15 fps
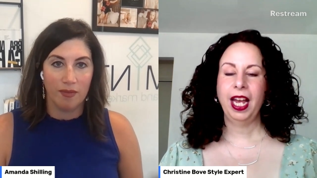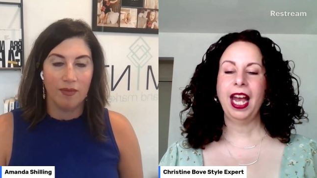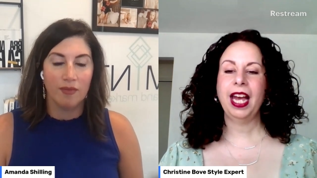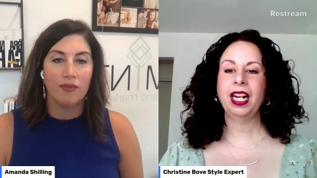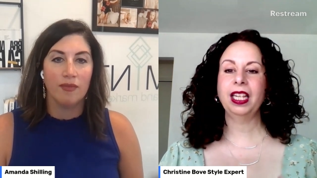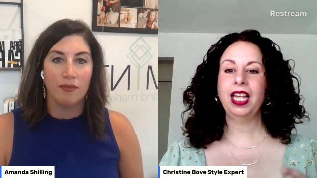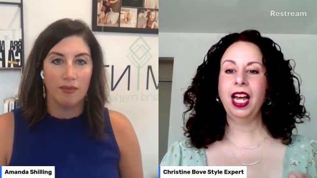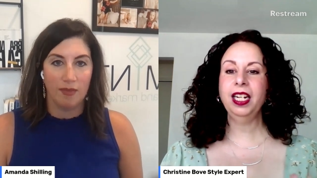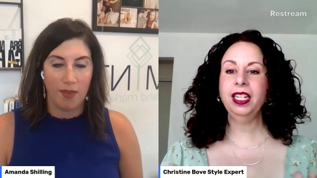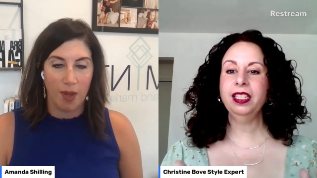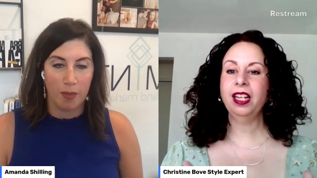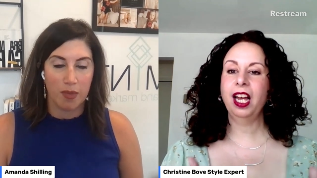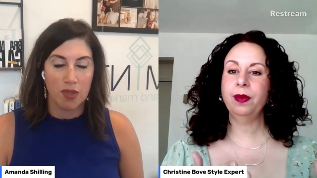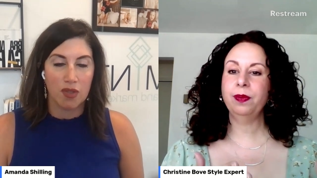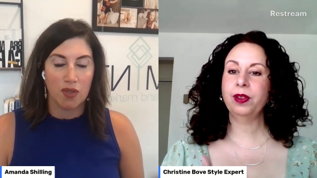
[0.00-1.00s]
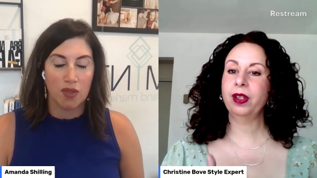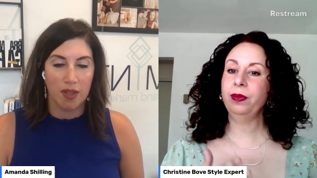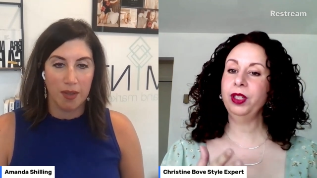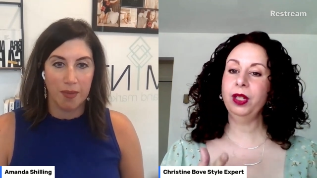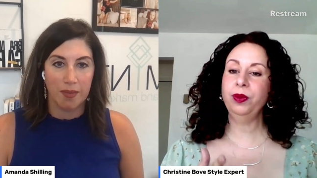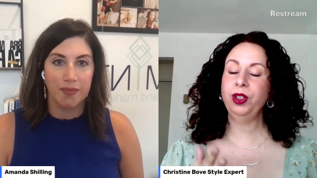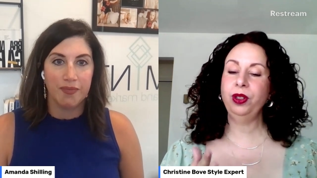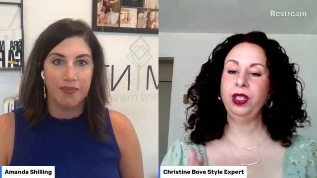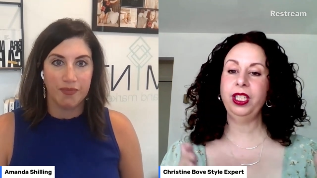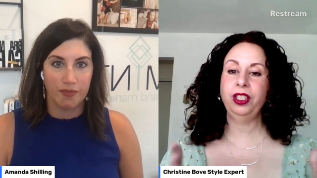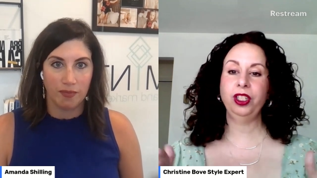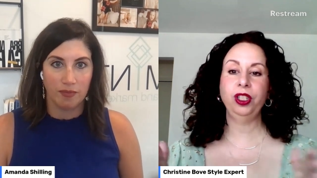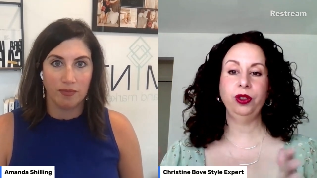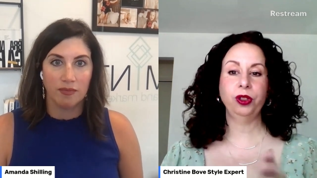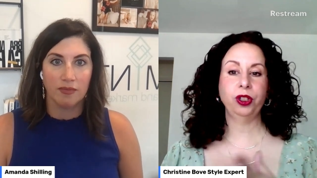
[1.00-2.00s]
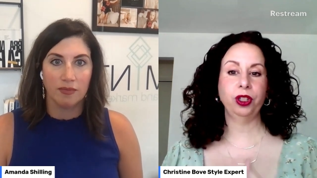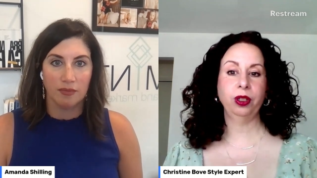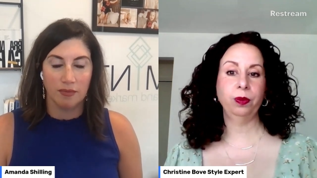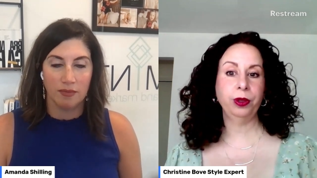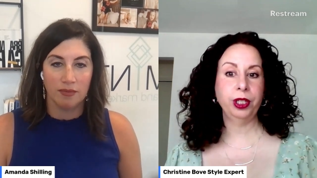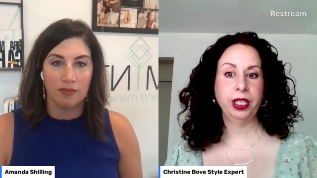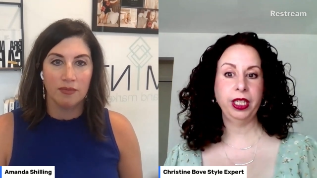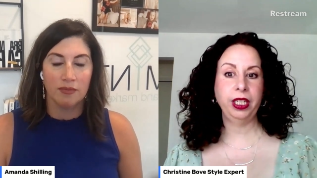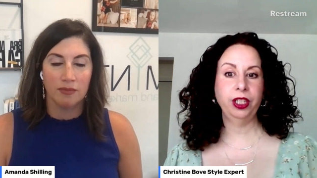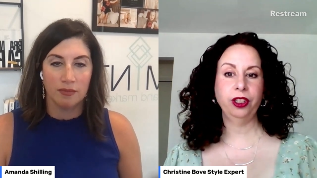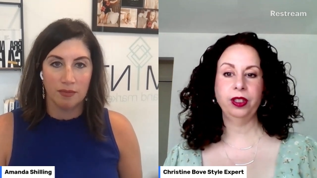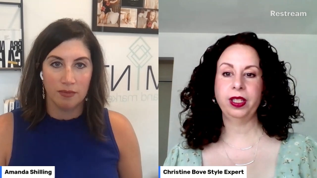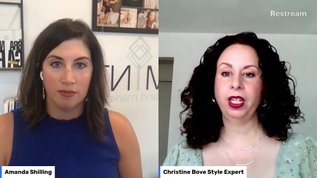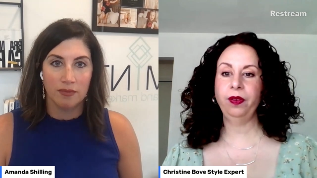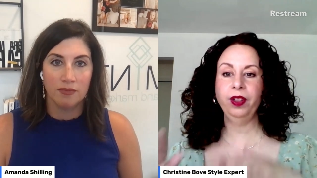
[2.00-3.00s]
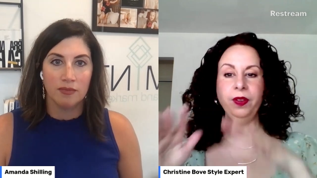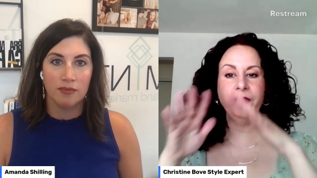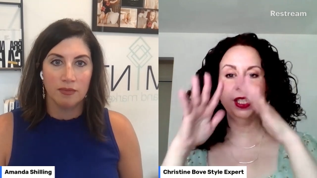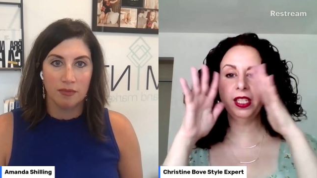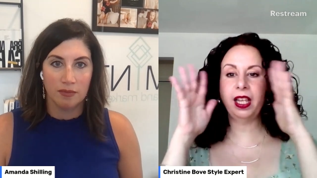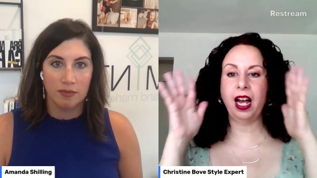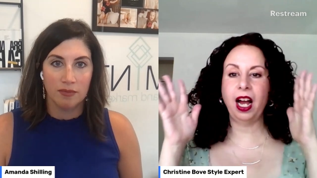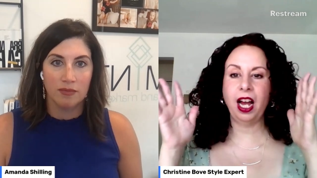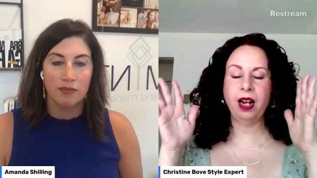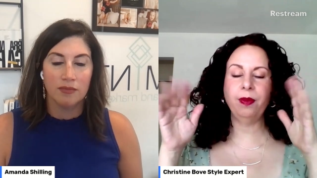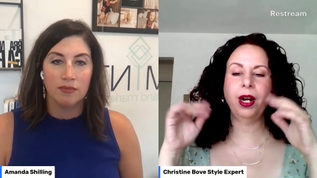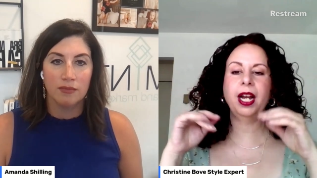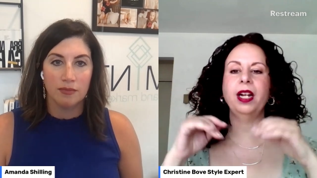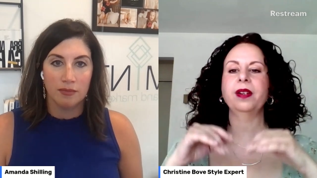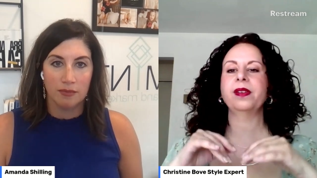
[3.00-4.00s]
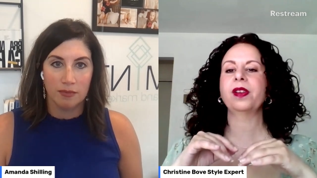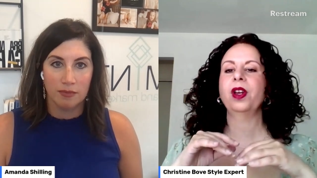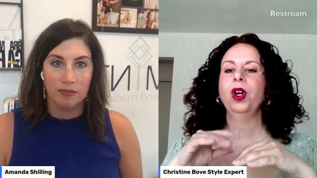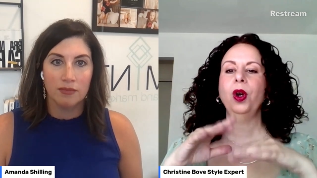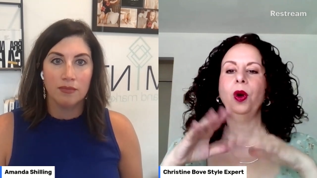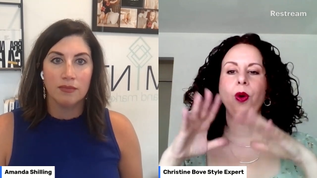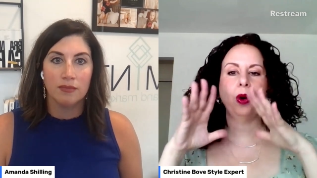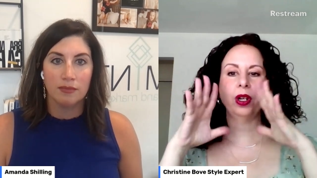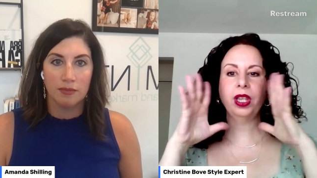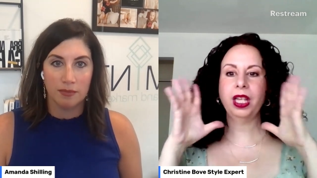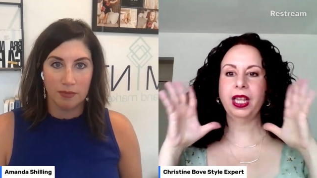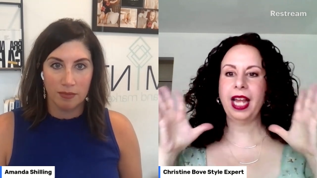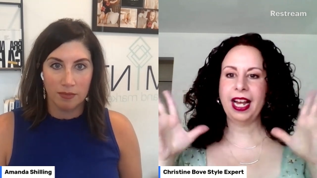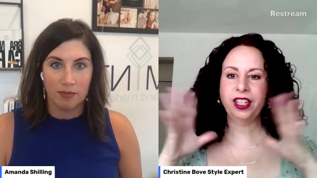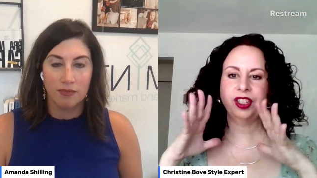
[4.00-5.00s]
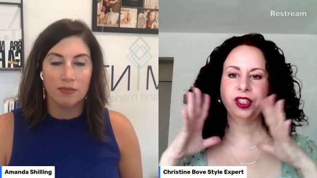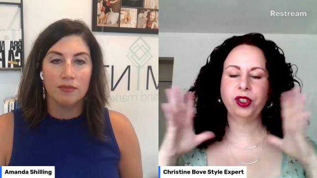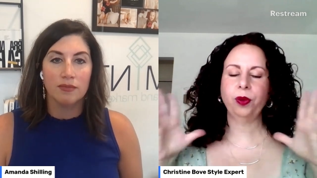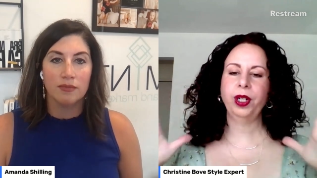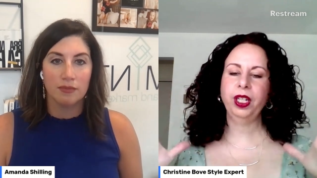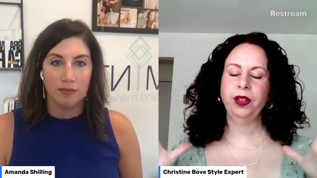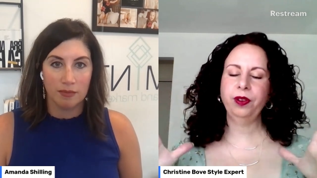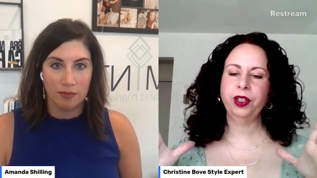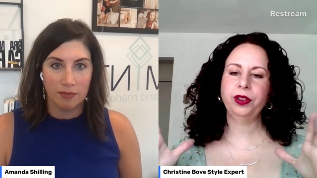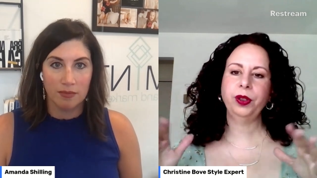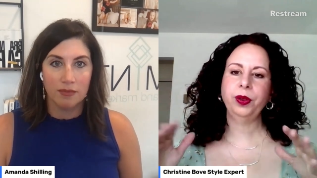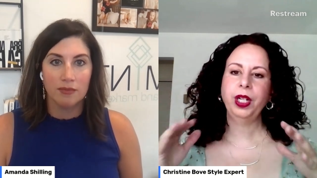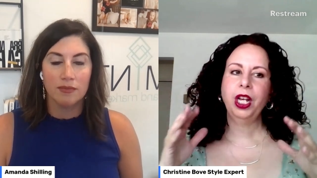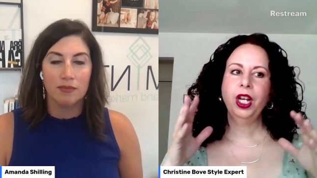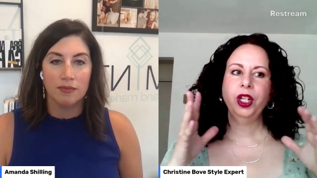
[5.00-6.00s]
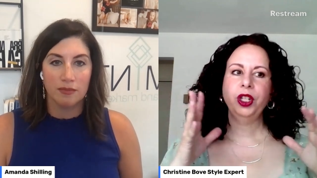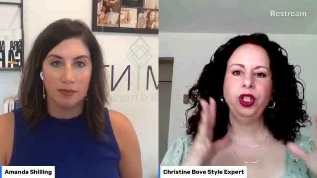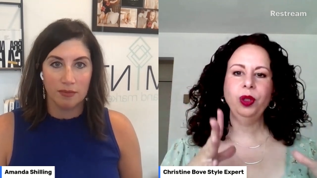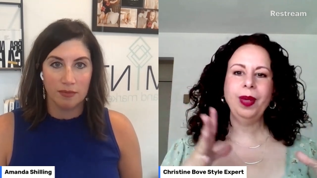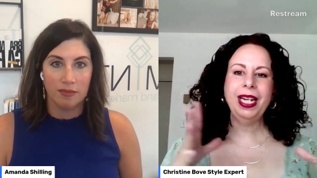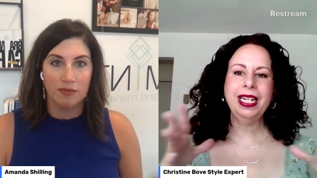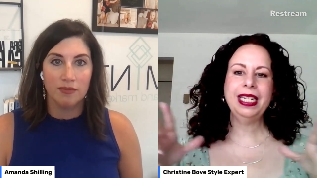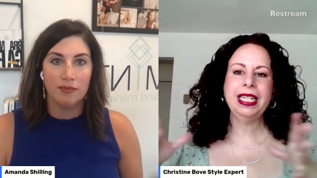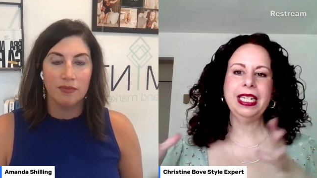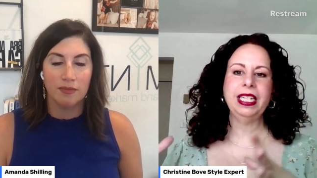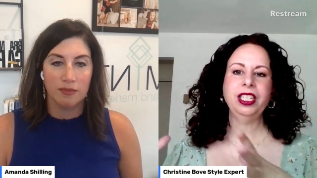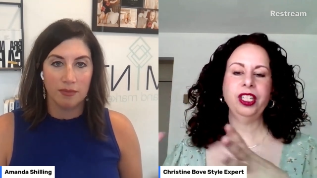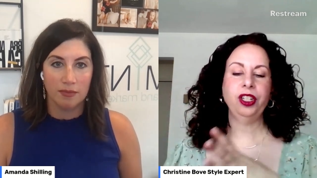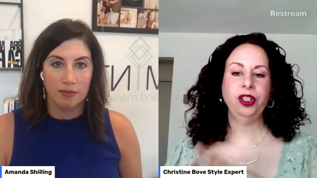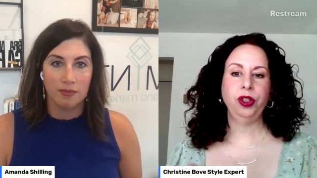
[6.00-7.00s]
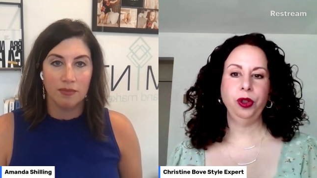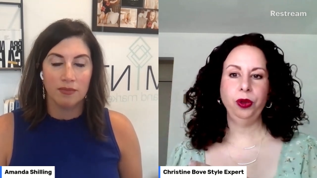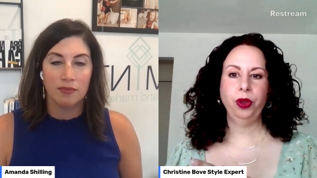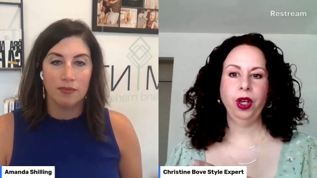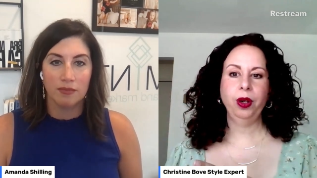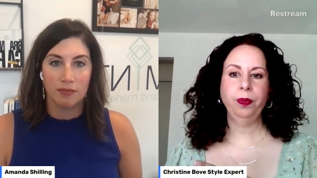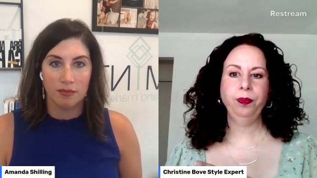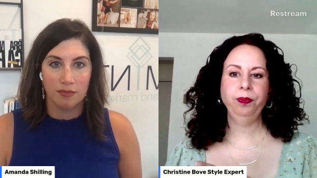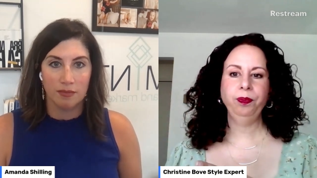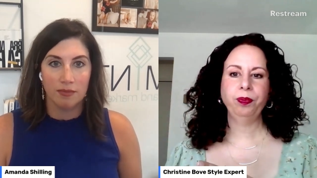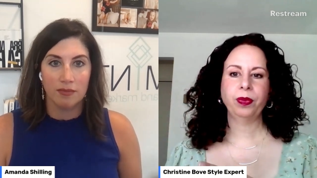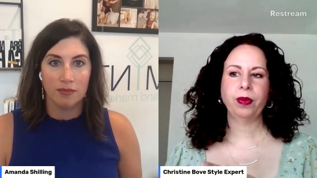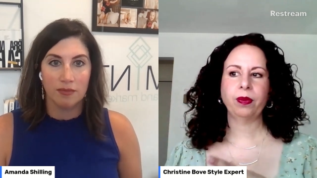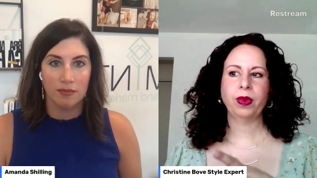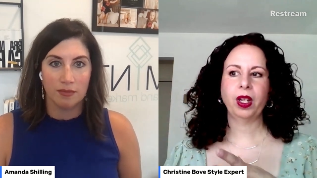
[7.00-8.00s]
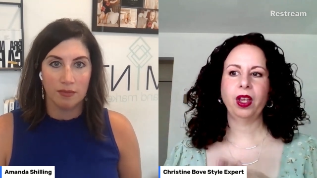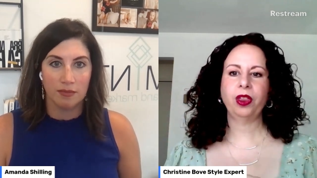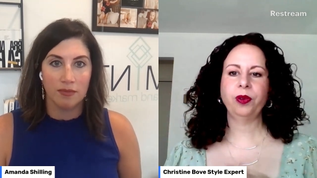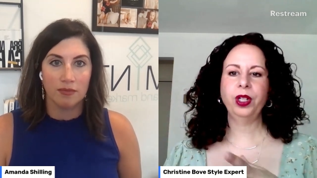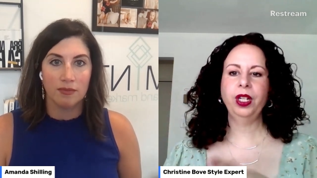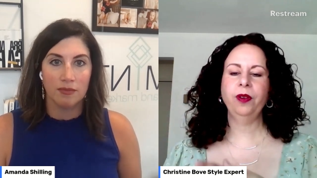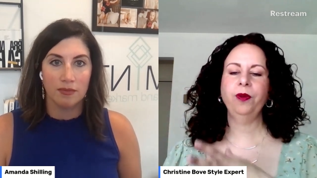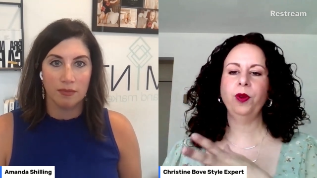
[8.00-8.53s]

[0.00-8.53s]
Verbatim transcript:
Speaker 1: And a lot of times, okay. Oh, sometimes you need to do certain procedures, even if it's the eyebrows or the lashes or whatever you're doing, you mm-hmm. might need to do them three or